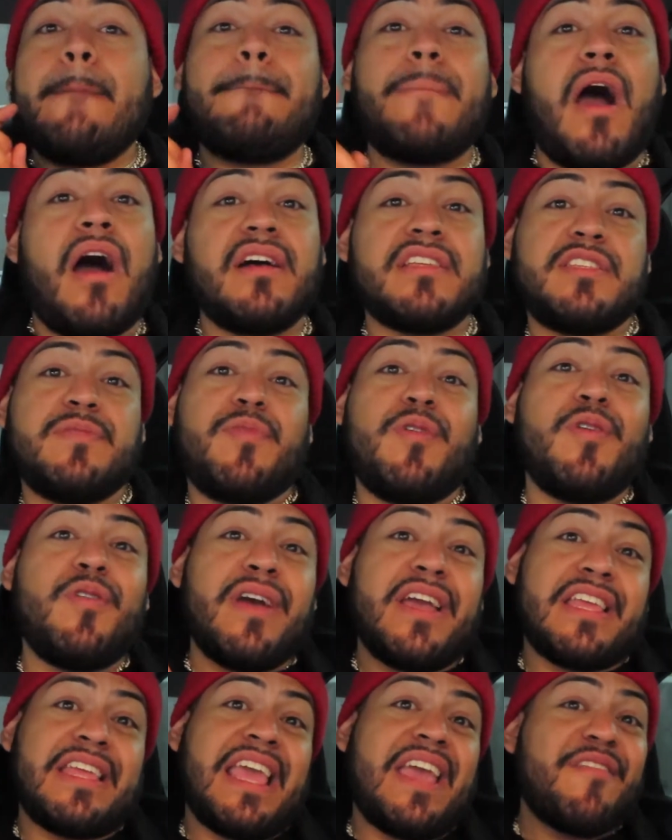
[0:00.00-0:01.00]
possible
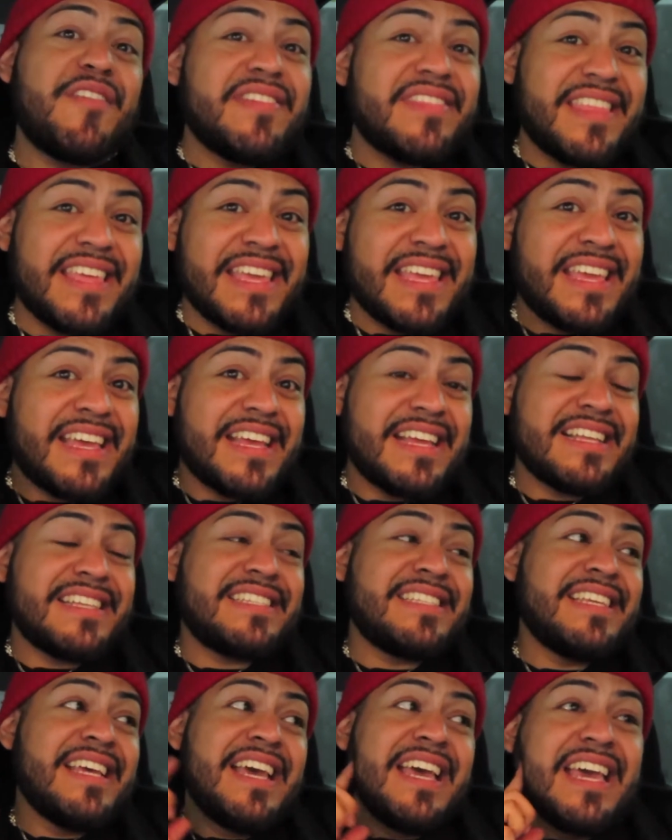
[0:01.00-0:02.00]
and everything
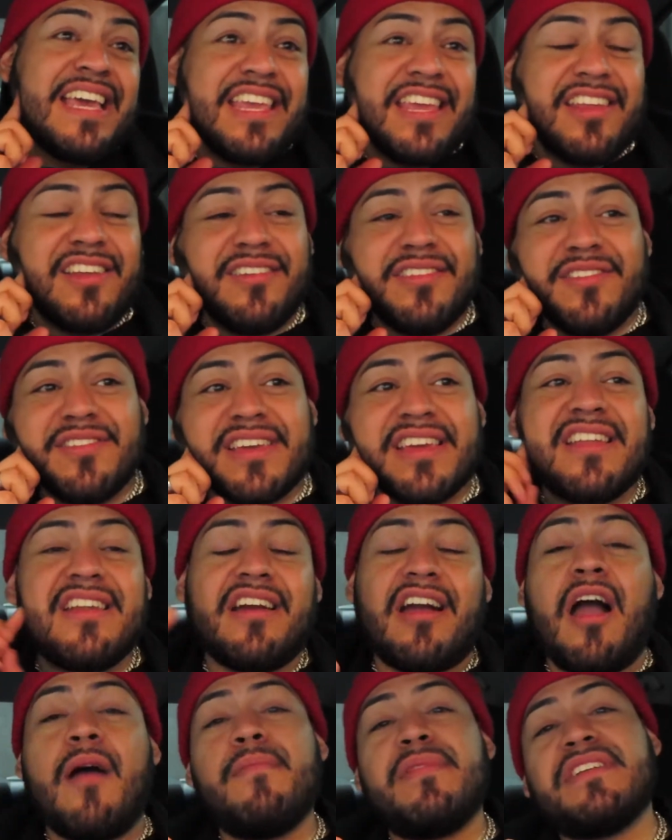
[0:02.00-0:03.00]
is, you know, you can
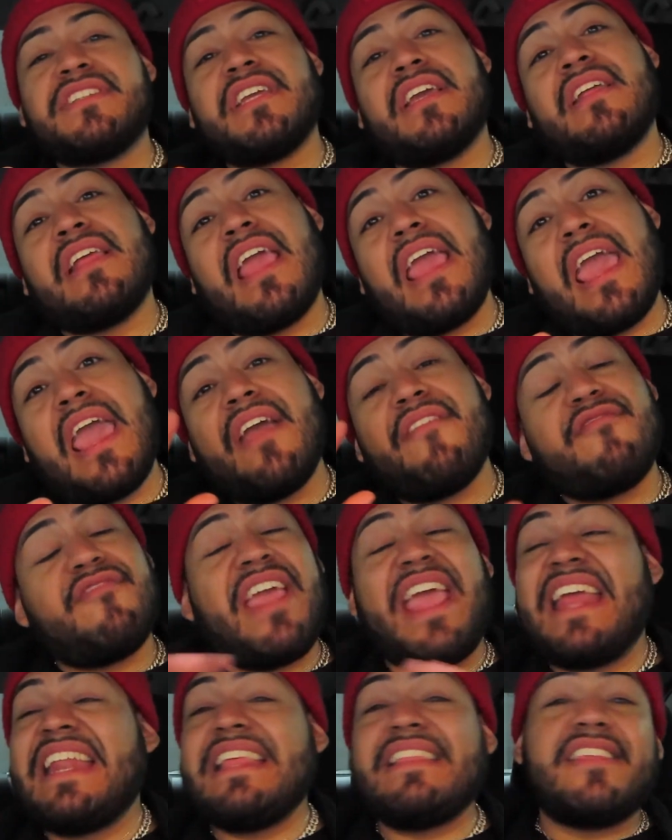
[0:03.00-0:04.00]
accomplish
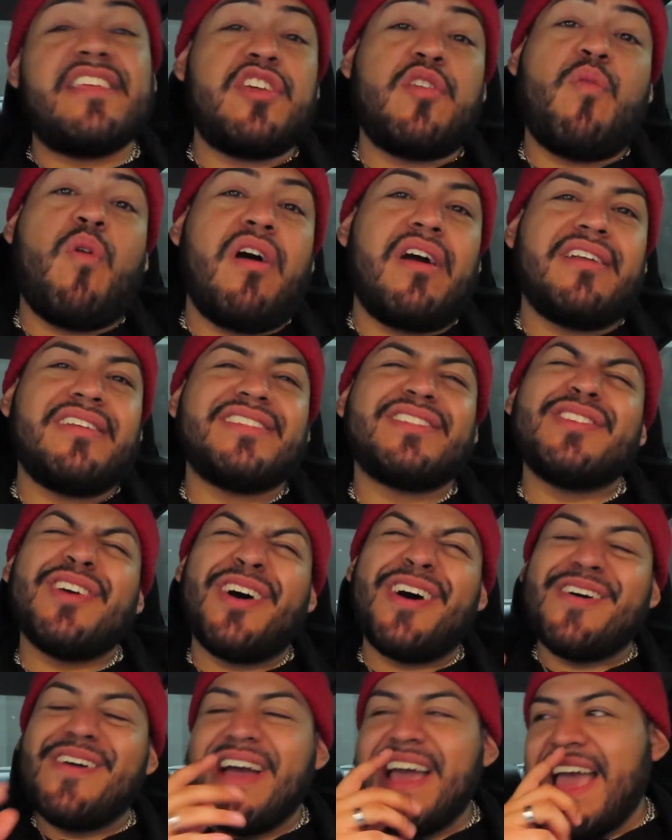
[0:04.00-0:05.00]
anything you want.
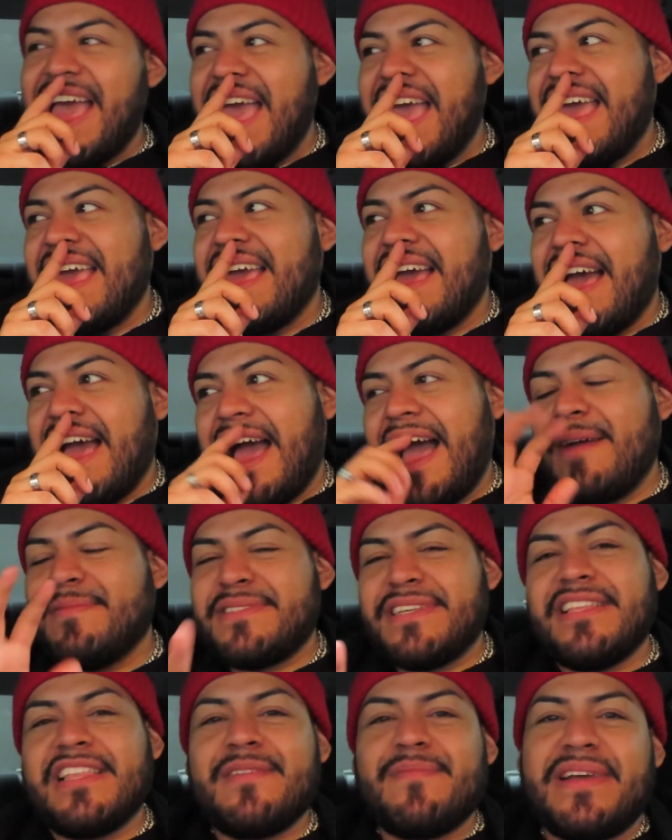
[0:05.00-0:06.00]
So, I'm
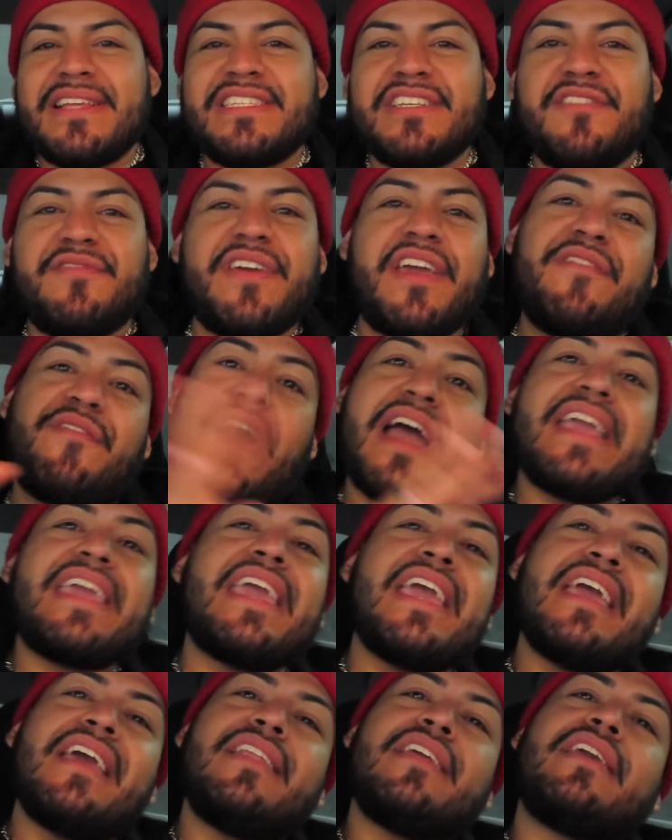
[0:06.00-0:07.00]
telling myself, if I
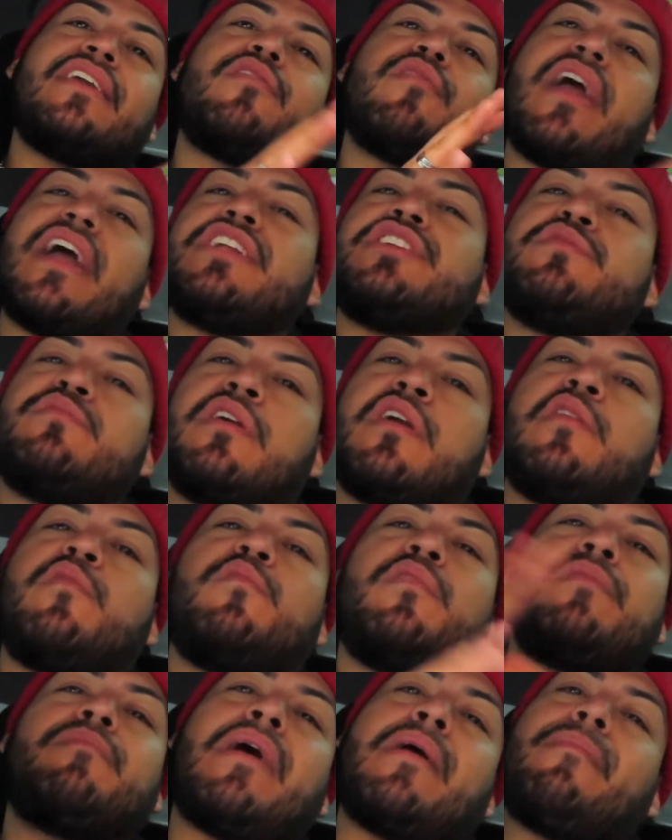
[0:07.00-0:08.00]
can graduate
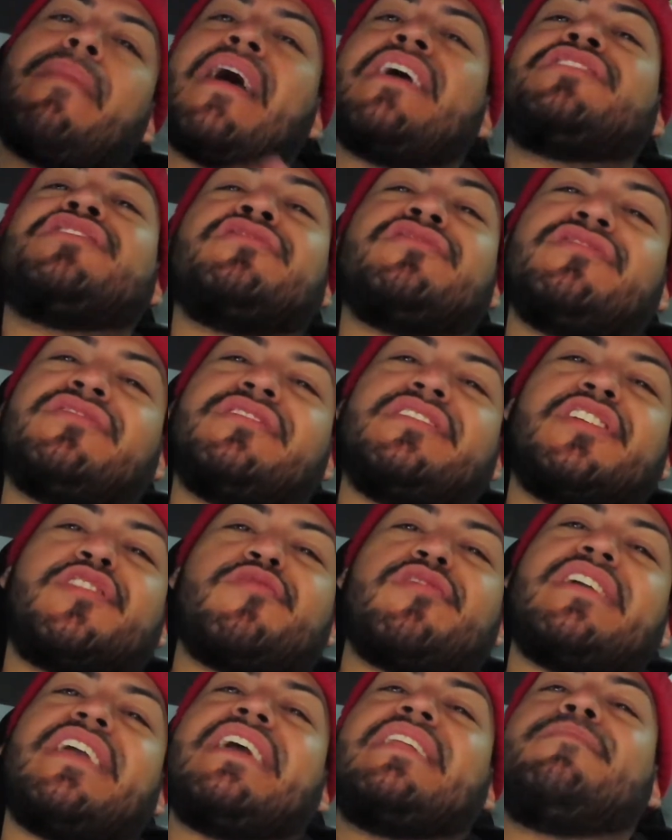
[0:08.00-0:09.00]
with my bachelor's
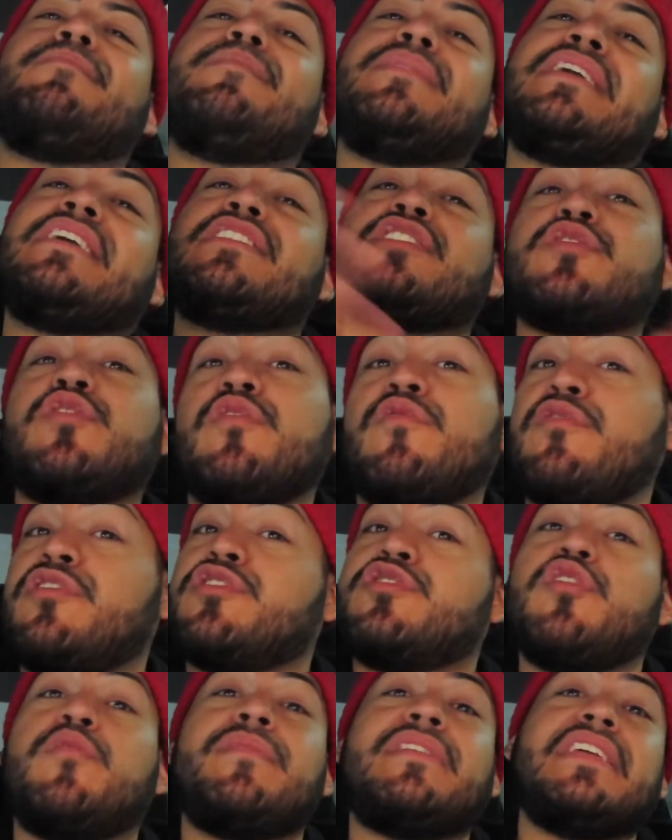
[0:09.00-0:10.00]
degree and be in school for
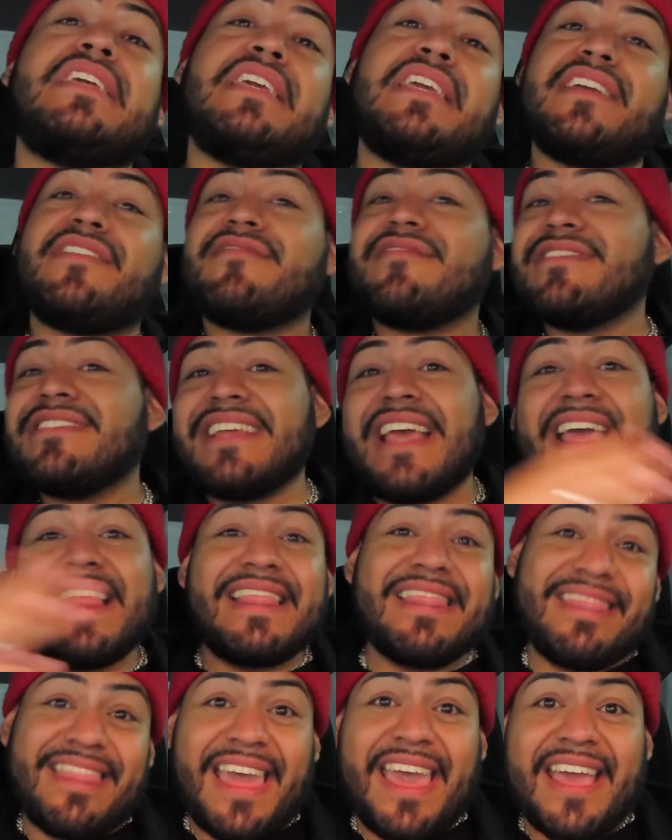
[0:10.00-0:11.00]
so many years,
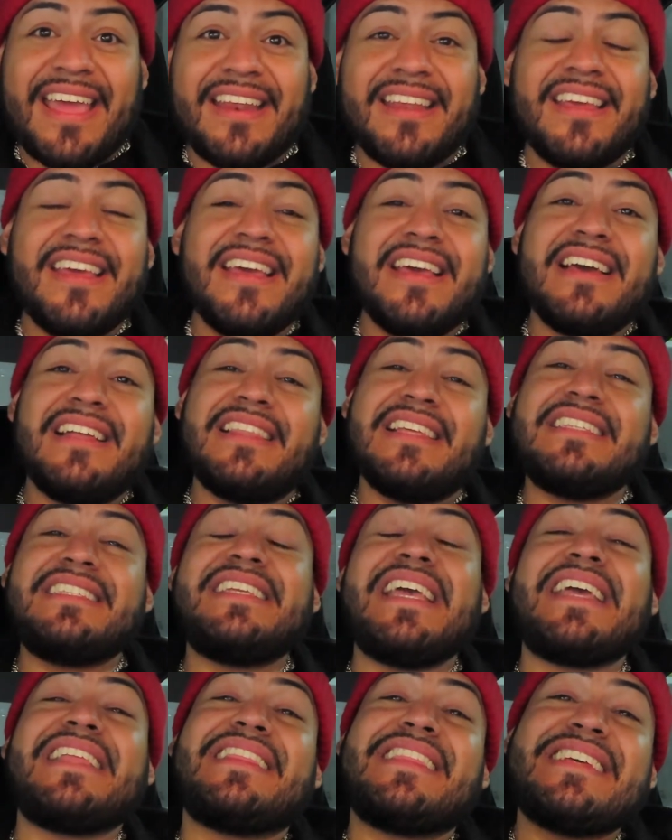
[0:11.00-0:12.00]
and then let's
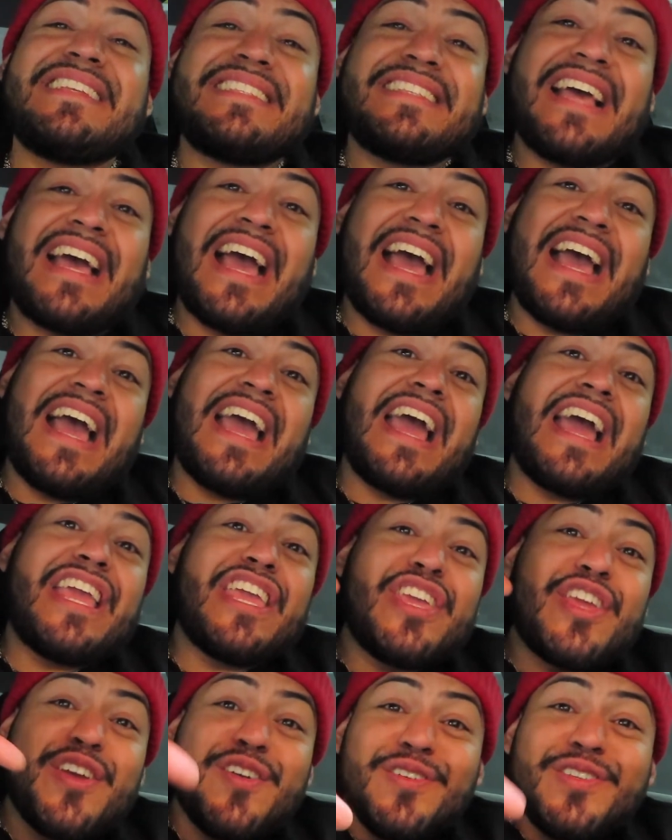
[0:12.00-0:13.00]
take this
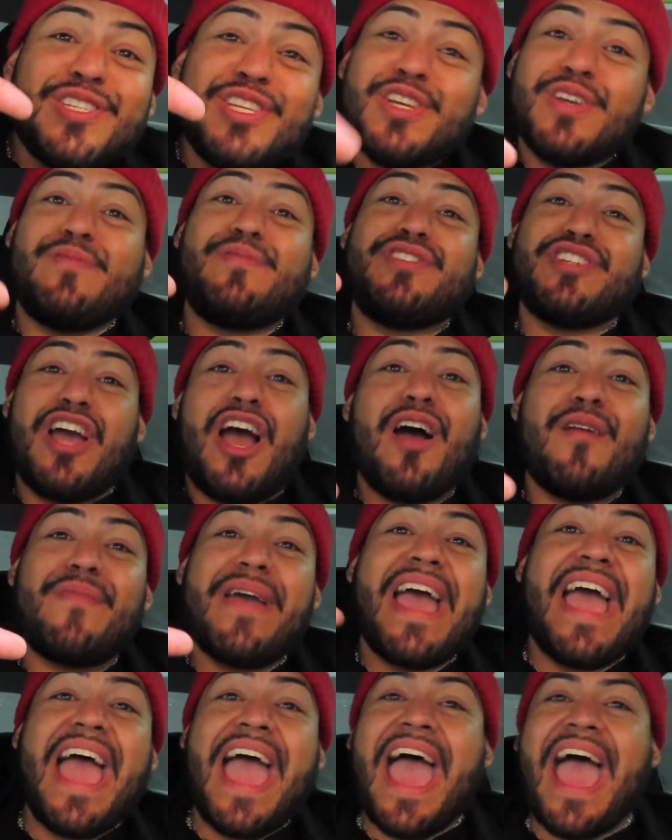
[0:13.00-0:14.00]
YouTube job
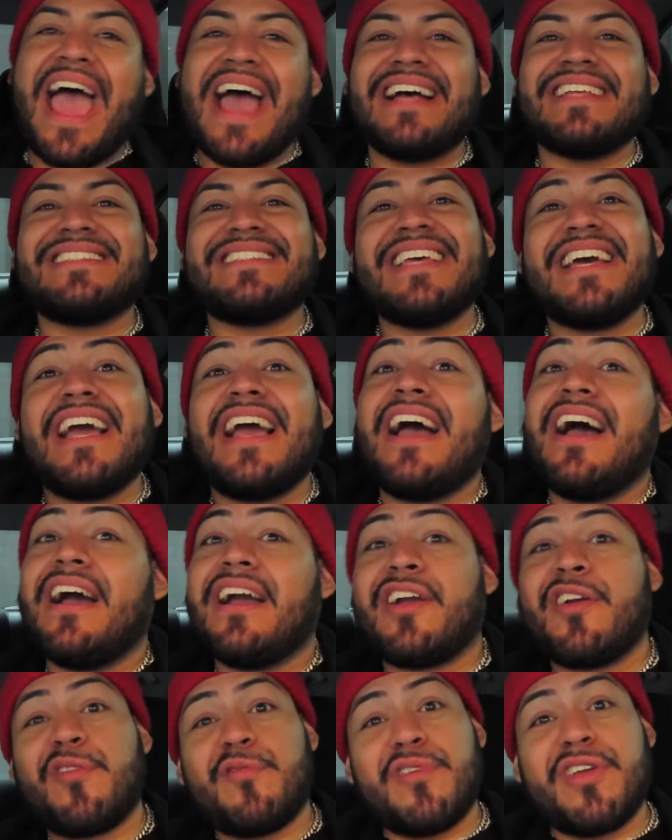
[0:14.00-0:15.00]
as
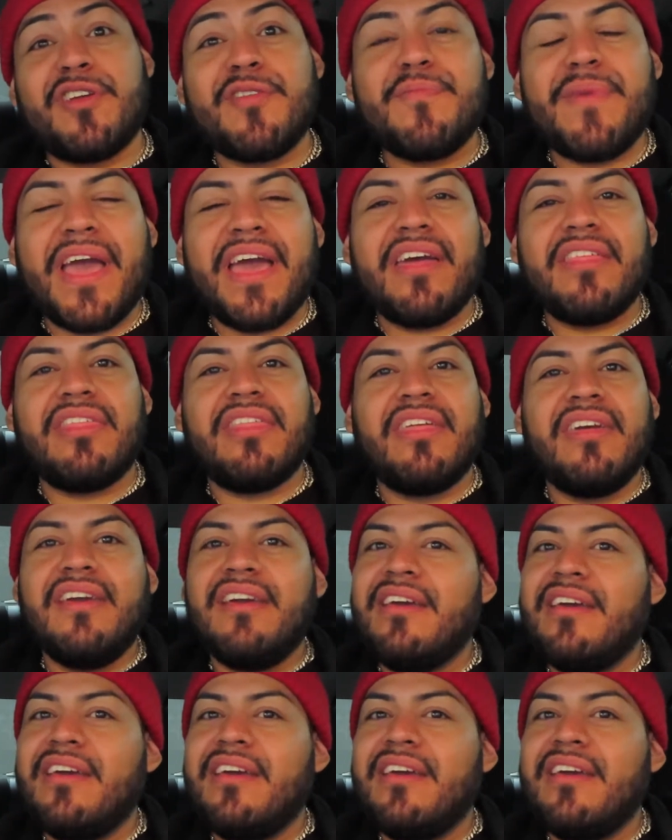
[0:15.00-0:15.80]
a career path,